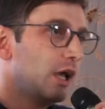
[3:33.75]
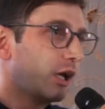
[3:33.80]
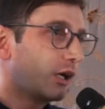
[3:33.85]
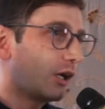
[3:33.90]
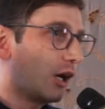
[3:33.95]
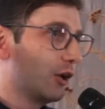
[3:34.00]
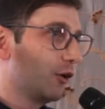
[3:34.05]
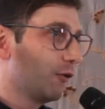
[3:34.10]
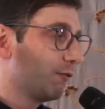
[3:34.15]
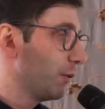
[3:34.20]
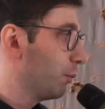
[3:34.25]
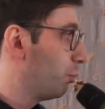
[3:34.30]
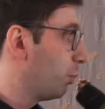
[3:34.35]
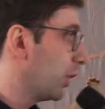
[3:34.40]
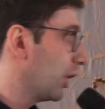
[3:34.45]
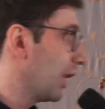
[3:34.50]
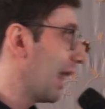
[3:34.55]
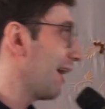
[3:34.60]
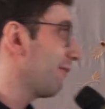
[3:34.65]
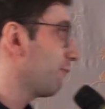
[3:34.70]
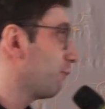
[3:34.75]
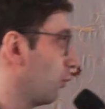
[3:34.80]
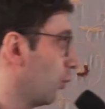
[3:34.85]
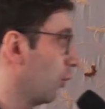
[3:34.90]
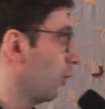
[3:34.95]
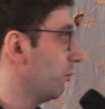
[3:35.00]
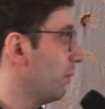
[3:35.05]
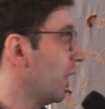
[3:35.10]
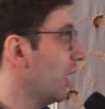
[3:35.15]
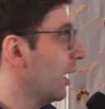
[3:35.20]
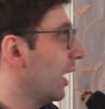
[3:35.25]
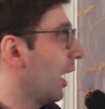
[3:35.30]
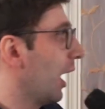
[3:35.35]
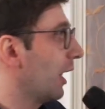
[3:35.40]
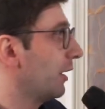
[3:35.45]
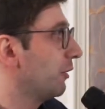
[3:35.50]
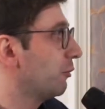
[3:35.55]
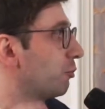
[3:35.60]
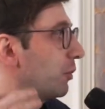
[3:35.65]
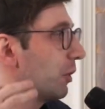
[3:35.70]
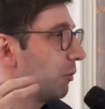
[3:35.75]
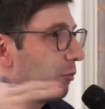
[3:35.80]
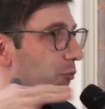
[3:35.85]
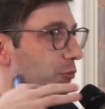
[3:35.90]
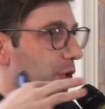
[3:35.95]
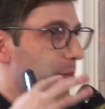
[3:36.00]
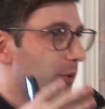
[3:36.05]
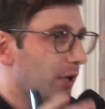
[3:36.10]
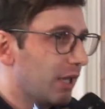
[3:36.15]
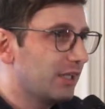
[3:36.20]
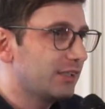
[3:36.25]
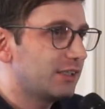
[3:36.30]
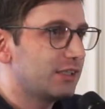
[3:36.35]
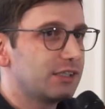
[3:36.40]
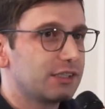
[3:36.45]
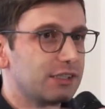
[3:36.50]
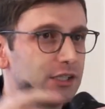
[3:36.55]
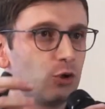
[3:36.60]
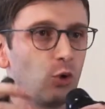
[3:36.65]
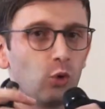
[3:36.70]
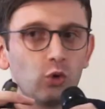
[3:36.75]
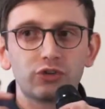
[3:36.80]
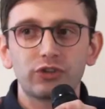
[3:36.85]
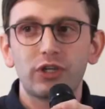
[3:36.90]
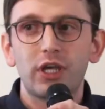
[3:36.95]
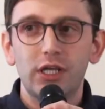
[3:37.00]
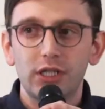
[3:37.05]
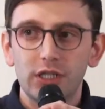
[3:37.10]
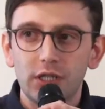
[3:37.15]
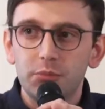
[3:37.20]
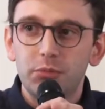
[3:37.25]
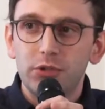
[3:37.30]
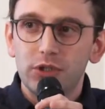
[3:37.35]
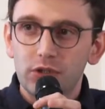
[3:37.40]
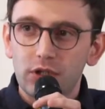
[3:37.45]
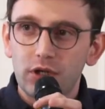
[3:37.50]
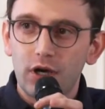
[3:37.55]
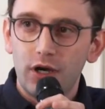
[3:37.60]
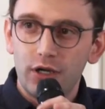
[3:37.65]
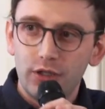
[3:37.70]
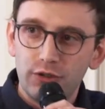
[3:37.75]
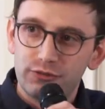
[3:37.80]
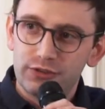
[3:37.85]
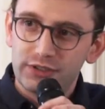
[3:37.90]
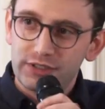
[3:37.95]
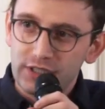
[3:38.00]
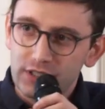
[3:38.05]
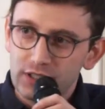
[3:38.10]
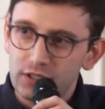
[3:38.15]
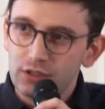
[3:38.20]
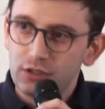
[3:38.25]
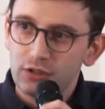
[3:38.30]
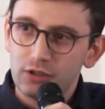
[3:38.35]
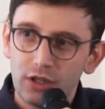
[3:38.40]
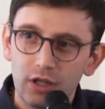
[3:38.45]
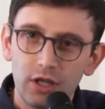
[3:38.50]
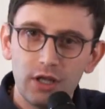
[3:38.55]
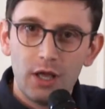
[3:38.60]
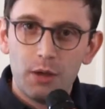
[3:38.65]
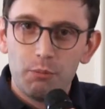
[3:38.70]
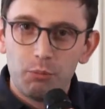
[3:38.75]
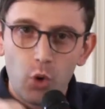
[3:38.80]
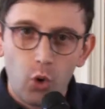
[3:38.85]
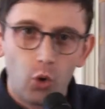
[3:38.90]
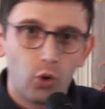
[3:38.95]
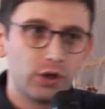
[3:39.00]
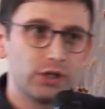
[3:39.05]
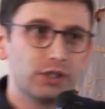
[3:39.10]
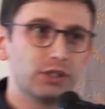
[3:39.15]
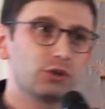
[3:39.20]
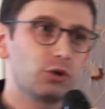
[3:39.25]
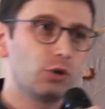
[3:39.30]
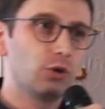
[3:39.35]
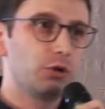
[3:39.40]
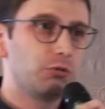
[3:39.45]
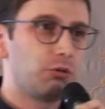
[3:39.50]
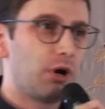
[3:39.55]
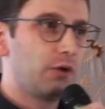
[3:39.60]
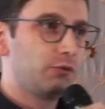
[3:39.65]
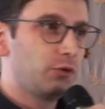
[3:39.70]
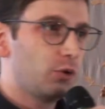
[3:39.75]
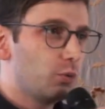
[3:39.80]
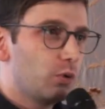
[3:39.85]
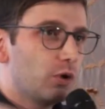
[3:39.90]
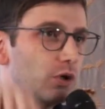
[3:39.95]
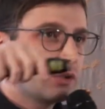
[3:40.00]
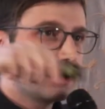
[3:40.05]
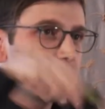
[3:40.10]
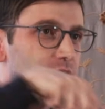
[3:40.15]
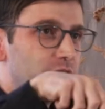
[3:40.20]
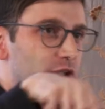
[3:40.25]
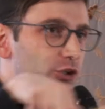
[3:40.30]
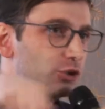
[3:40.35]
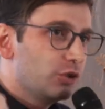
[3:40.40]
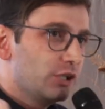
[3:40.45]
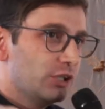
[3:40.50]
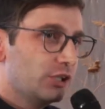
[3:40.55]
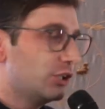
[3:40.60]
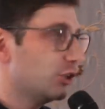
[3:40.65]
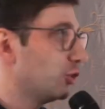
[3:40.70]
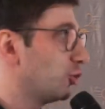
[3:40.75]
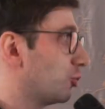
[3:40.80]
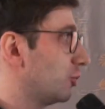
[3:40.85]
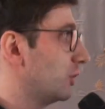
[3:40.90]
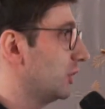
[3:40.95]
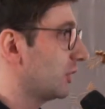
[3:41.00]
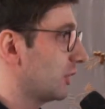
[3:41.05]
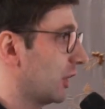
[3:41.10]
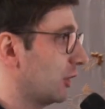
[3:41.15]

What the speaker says: kind of a platform and replaces an all scalable kind of single points all around the world into industries,